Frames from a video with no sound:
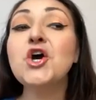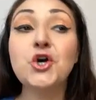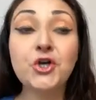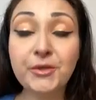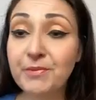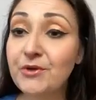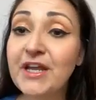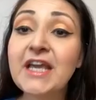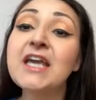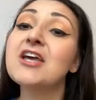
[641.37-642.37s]
Huda
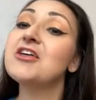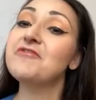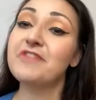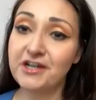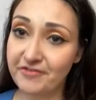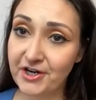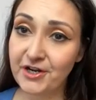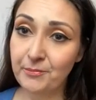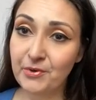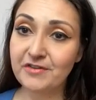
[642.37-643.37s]
Beauty, very, very
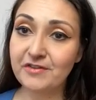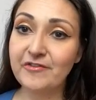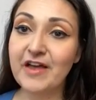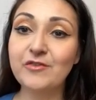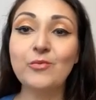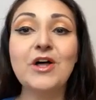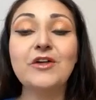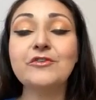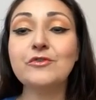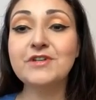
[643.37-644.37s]
impressive as
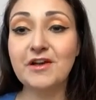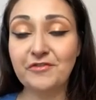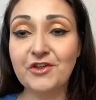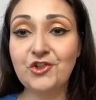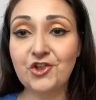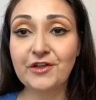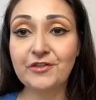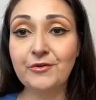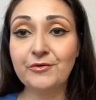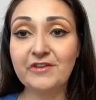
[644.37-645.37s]
well. So definitely check
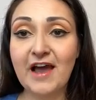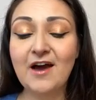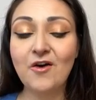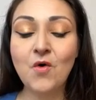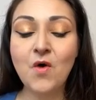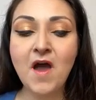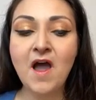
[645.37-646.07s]
those out.